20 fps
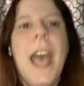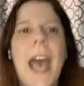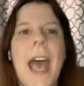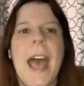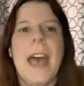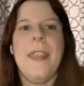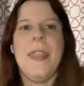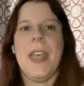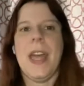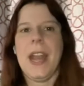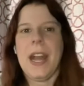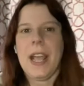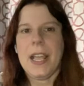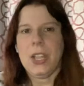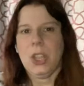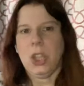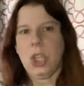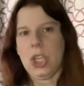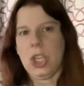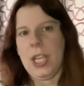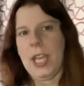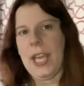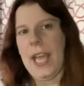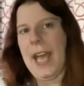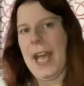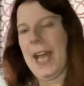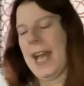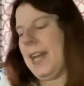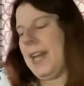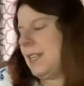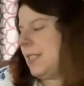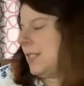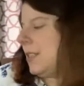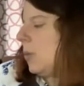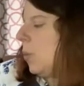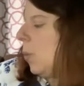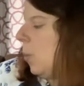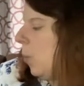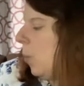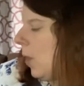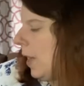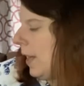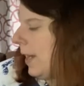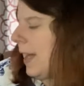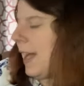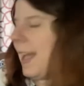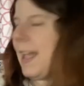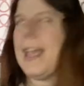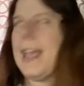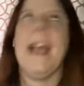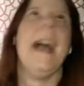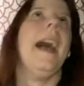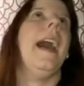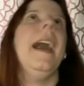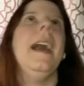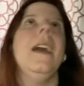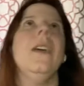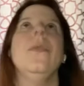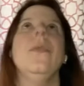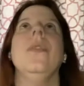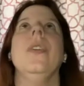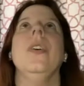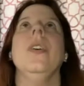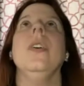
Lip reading: and then I look at what I have